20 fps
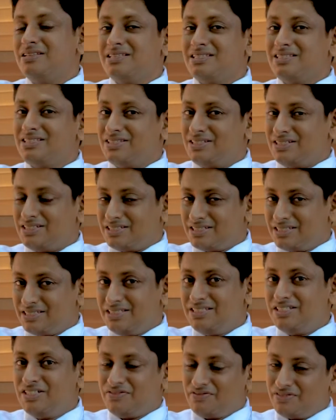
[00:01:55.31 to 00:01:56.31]

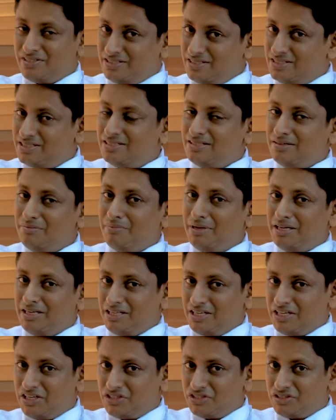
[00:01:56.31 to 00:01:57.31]
certain different
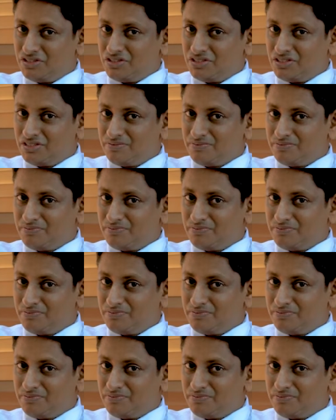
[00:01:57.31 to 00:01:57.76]
medications.